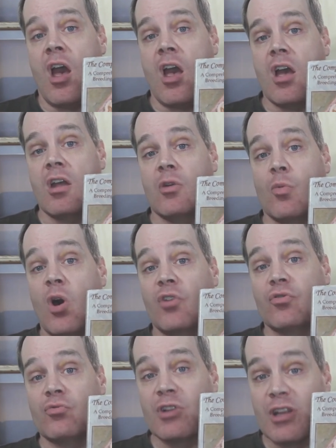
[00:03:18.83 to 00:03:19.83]
and it
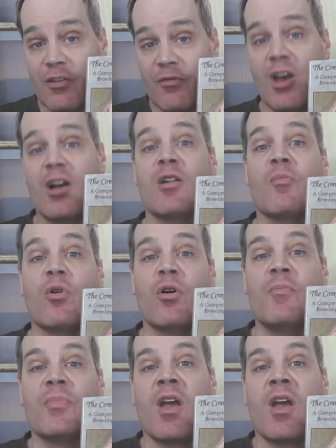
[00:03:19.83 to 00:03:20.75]
wasn't really available,